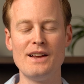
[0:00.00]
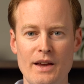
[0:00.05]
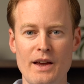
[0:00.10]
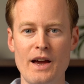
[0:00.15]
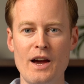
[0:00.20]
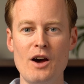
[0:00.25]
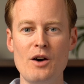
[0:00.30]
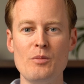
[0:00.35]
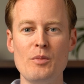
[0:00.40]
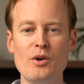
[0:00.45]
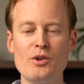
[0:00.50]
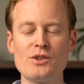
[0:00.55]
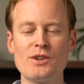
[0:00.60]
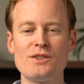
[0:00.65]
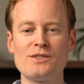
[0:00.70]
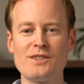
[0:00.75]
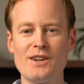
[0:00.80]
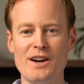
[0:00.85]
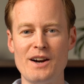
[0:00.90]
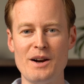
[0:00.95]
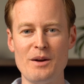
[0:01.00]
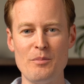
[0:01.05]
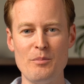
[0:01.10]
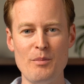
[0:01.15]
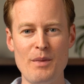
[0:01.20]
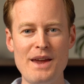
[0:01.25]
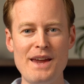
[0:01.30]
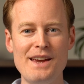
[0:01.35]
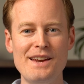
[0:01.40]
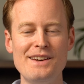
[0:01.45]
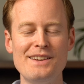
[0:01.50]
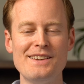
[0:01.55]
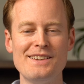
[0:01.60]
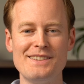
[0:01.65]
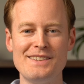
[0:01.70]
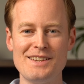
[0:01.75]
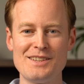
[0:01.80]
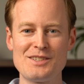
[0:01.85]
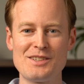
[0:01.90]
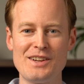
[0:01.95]
how motions are made,
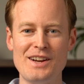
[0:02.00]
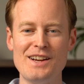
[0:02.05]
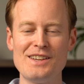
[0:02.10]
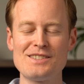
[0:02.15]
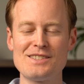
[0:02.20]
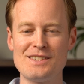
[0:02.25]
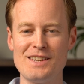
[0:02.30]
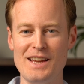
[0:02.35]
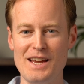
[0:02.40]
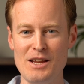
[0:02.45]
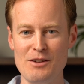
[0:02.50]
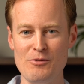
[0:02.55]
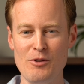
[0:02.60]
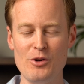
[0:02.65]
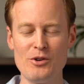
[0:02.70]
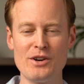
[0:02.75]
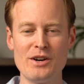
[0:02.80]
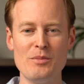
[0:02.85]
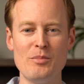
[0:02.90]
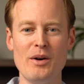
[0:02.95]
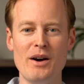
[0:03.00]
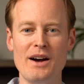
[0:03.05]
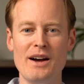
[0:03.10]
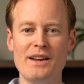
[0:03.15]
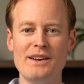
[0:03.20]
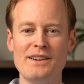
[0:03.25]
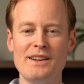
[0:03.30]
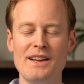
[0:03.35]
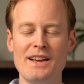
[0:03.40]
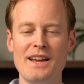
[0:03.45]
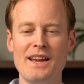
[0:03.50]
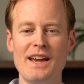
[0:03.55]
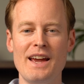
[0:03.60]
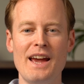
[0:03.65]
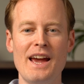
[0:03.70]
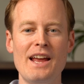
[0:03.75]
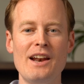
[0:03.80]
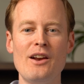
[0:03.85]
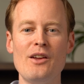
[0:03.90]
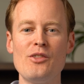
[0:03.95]
discussed, and voted upon,
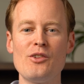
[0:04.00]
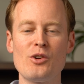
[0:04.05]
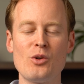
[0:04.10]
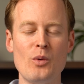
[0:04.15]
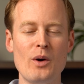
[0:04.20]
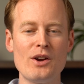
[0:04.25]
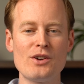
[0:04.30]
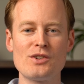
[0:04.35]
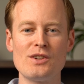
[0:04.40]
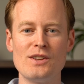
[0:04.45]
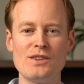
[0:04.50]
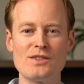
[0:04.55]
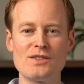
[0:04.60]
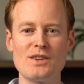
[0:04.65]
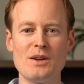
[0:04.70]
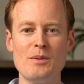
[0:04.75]
and other questions